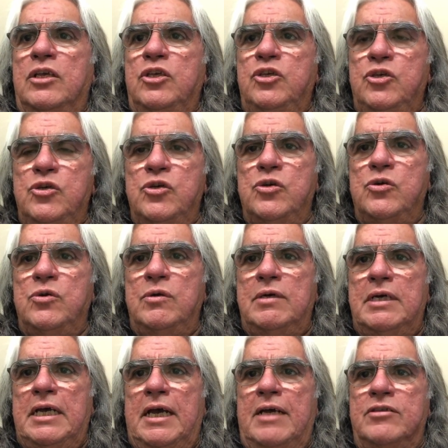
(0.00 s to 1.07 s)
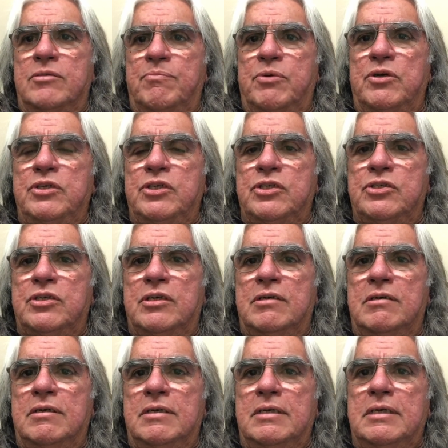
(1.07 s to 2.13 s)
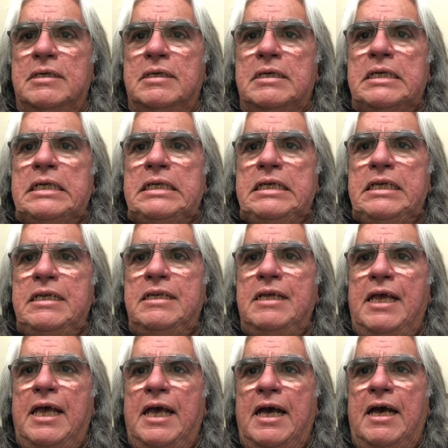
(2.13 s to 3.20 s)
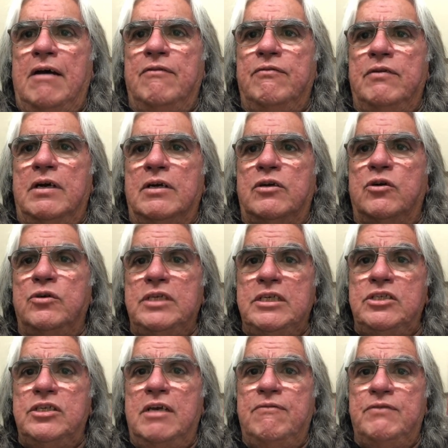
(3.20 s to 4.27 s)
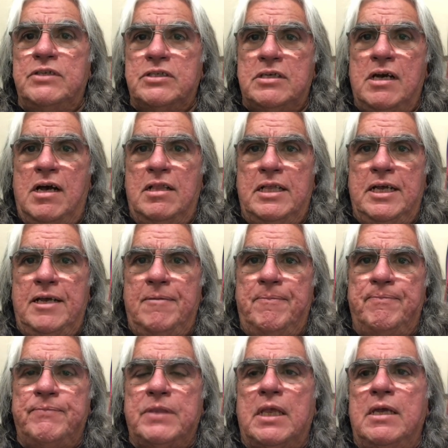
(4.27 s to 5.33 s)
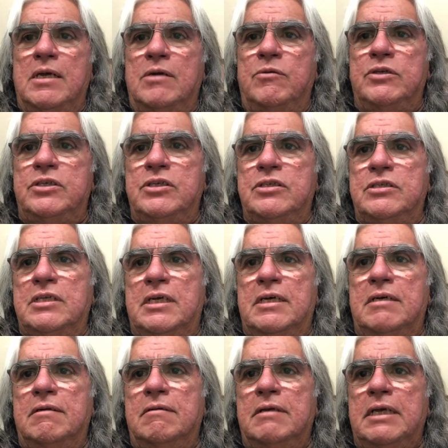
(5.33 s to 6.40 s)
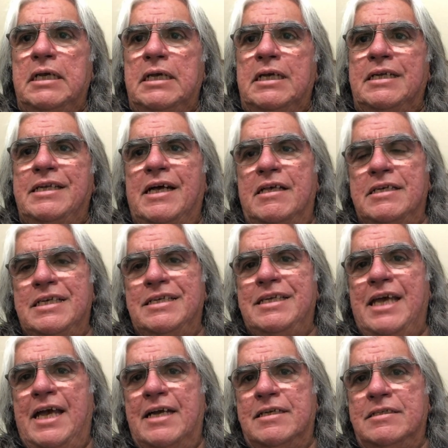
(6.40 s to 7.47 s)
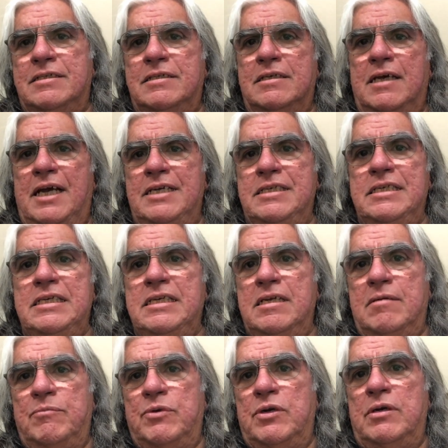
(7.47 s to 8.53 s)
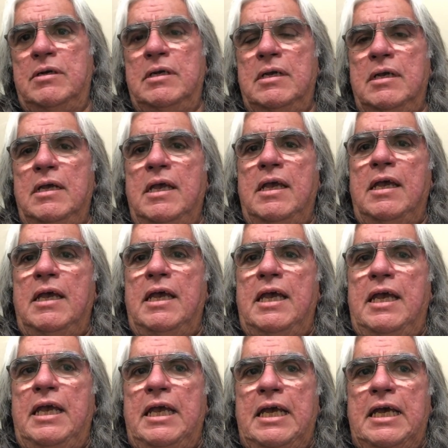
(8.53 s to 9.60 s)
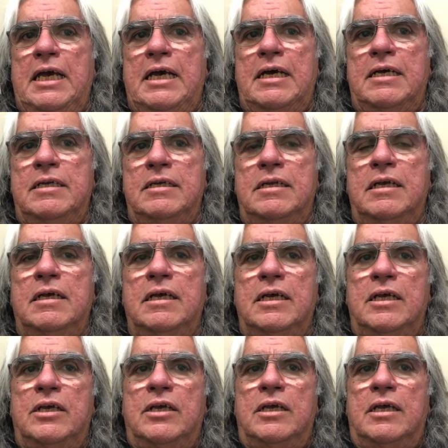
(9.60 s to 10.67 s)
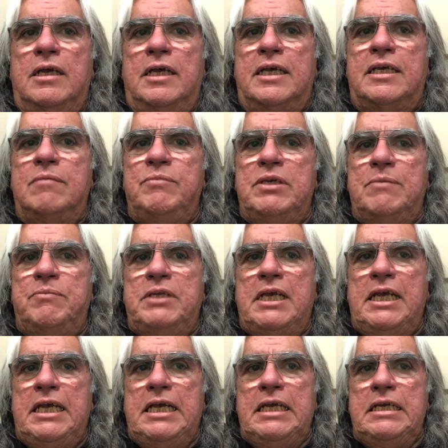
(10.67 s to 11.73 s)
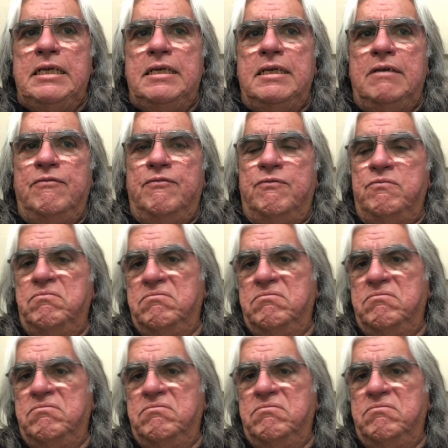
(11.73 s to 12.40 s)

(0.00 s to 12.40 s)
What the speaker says: you as a purchaser need to have a codice fiscale, which is a Italian tax ID number, and it can be obtained if